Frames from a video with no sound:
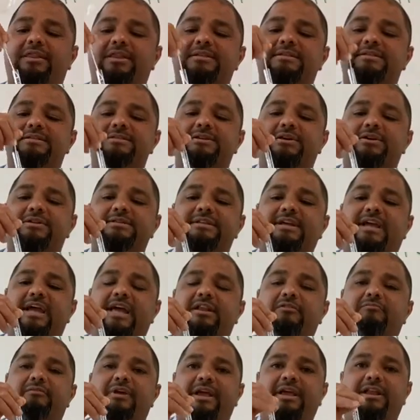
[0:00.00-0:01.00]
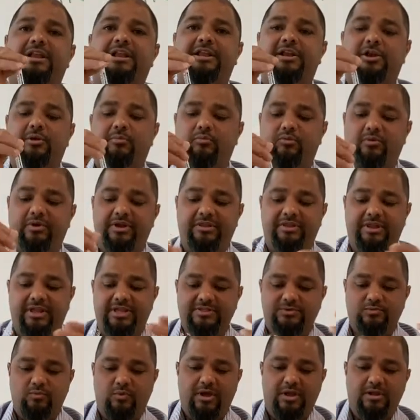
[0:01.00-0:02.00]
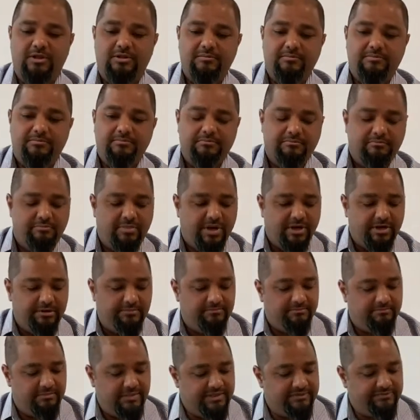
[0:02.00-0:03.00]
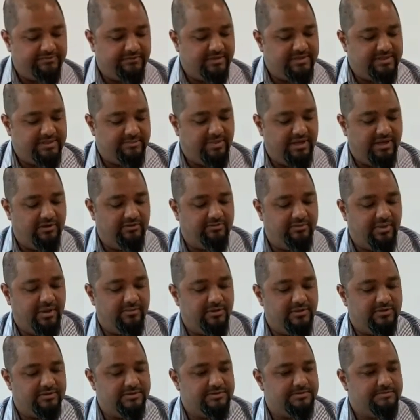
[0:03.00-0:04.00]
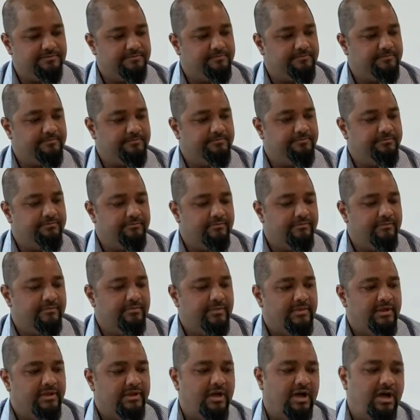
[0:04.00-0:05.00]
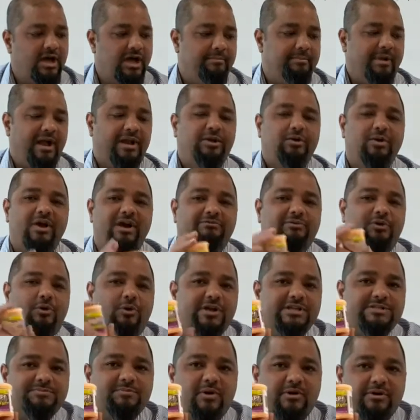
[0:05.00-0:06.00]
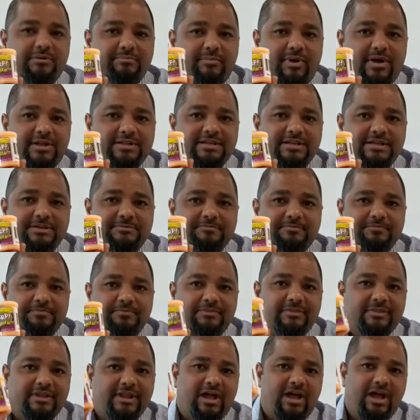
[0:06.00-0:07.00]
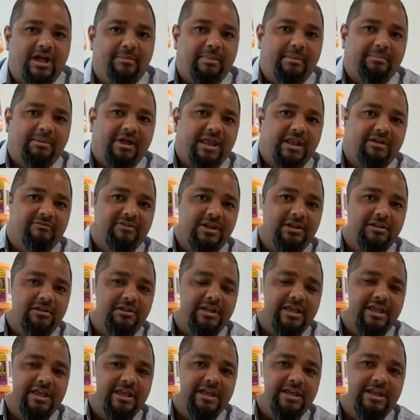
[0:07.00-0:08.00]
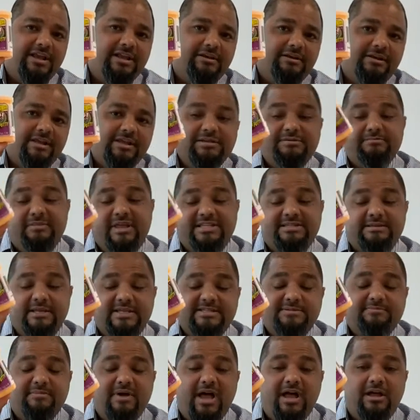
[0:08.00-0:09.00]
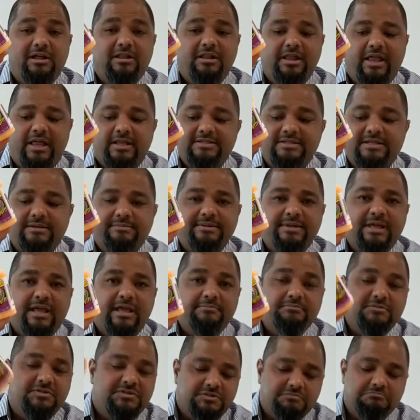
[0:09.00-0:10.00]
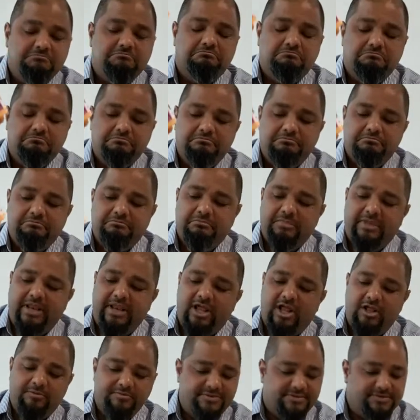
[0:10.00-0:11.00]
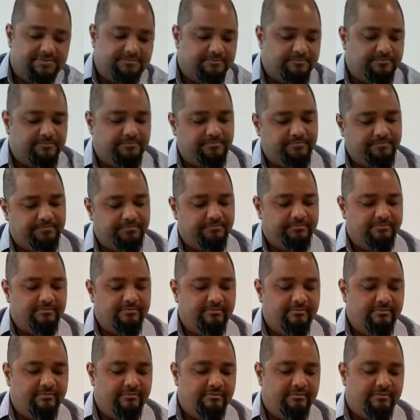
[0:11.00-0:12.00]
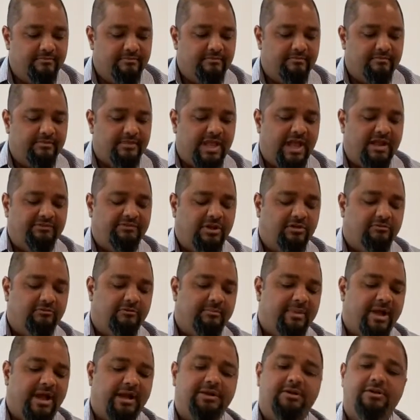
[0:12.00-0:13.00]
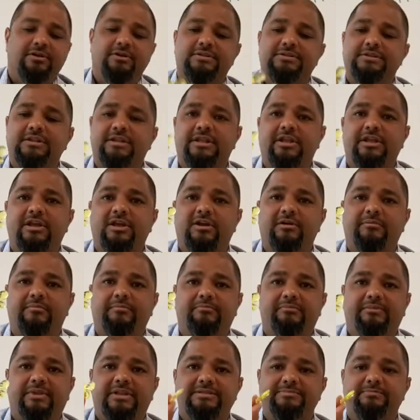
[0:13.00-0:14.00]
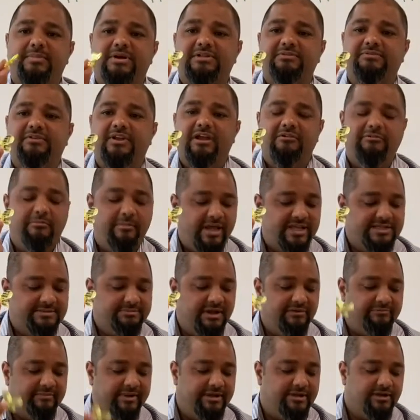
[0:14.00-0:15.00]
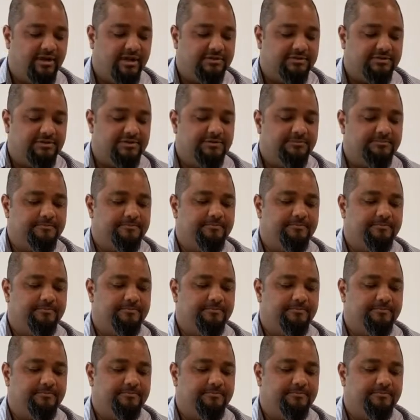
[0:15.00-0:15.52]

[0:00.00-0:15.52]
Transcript: this is good to kind of regulate your breathing as well, but it's fun to play with bubbles. I do have noise putty. I'm kind of a little kid and it makes me smile, and sometimes it helps. I have little reminders in here. This butterfly reminds me of my daughter.